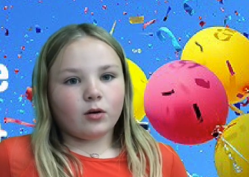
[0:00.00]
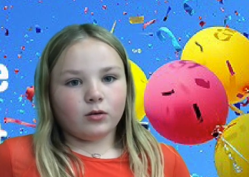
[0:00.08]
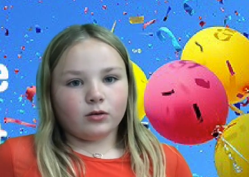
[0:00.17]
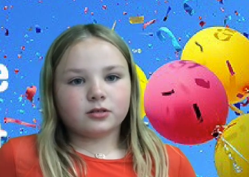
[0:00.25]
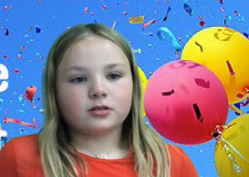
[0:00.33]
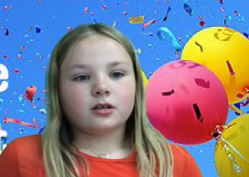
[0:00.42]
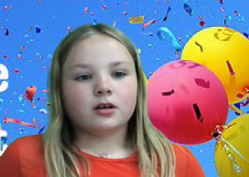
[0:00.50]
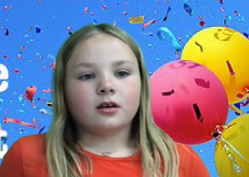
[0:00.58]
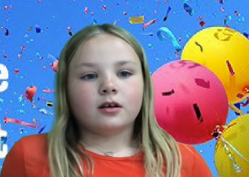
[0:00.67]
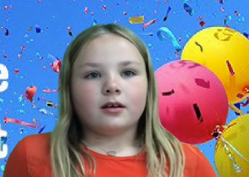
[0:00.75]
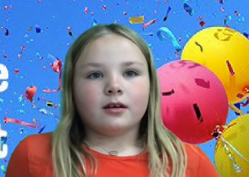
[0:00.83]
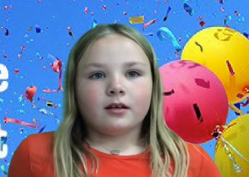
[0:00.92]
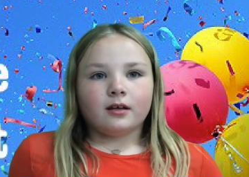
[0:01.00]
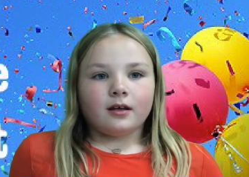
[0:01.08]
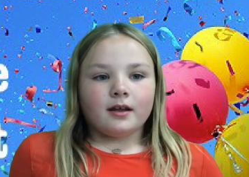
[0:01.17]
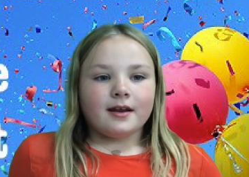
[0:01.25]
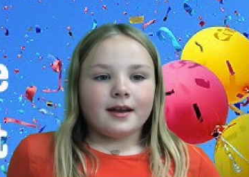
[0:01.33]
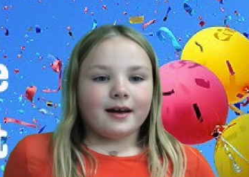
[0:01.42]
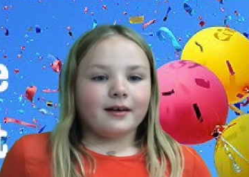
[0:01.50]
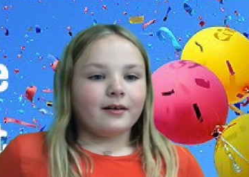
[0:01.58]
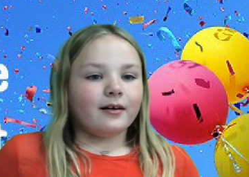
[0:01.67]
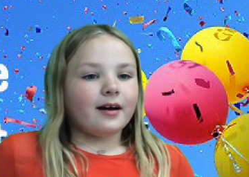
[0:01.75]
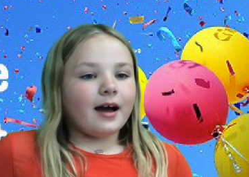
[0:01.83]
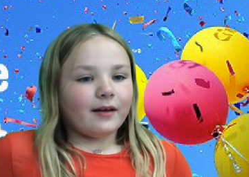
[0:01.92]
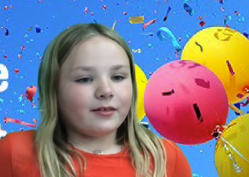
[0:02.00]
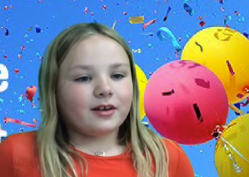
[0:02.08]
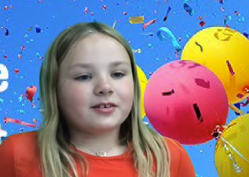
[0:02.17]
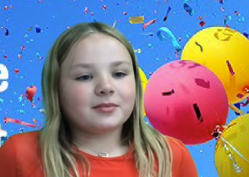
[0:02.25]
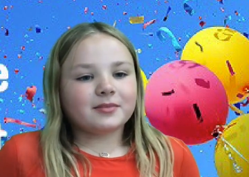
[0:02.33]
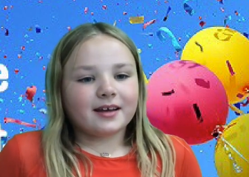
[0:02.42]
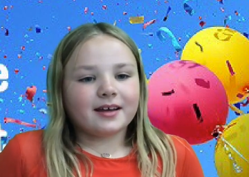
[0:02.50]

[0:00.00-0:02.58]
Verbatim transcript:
Speaker 1: Halls. Now, have an awesome